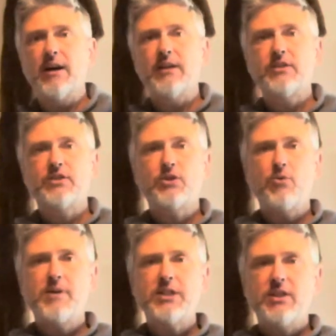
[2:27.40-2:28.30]
So
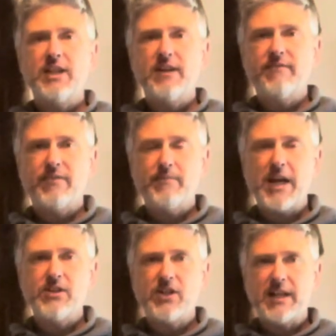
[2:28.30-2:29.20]
much of the
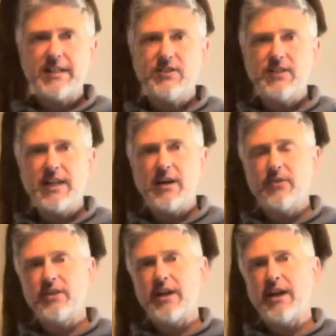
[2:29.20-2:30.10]
information I see
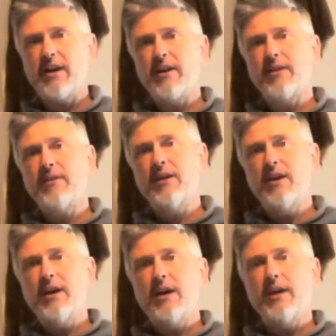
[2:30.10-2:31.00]
out there
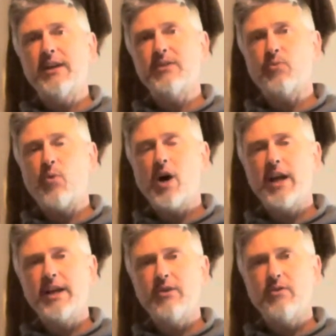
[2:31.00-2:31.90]
is
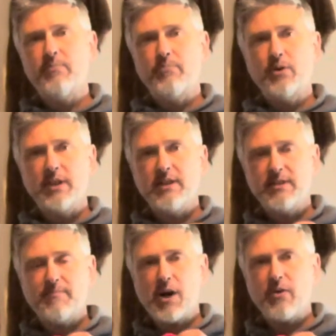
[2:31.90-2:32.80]
wanting you to put
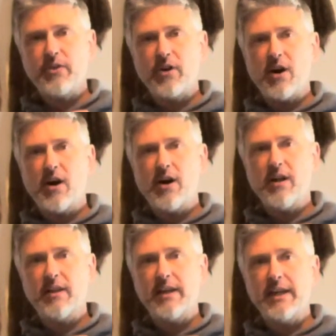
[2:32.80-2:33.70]
this mouth
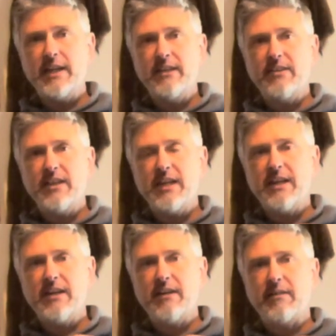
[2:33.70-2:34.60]
call in
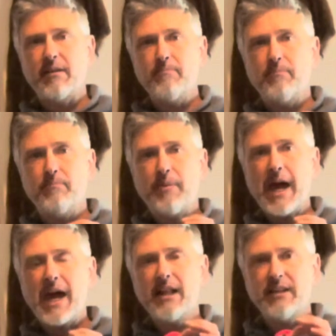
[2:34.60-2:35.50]
the
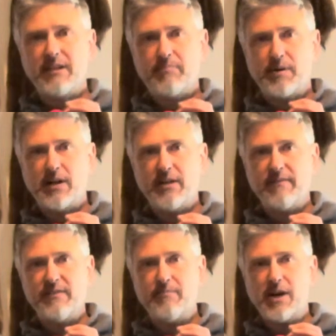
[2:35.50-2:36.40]
palate part
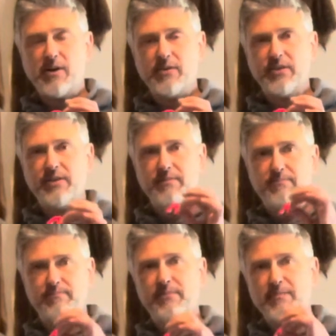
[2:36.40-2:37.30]
of the mouth,
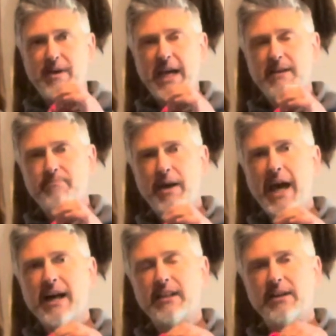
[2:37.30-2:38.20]
the main
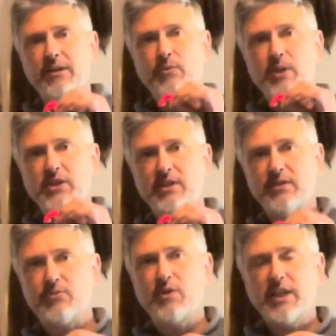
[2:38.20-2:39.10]
palate, which
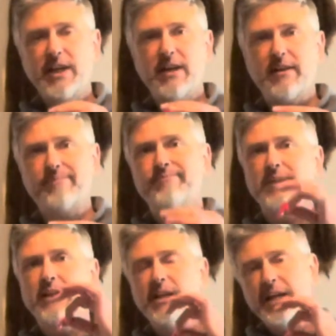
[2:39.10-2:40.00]
is really
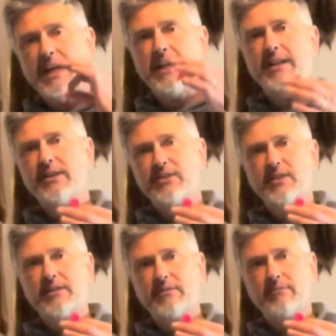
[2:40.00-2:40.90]
there's a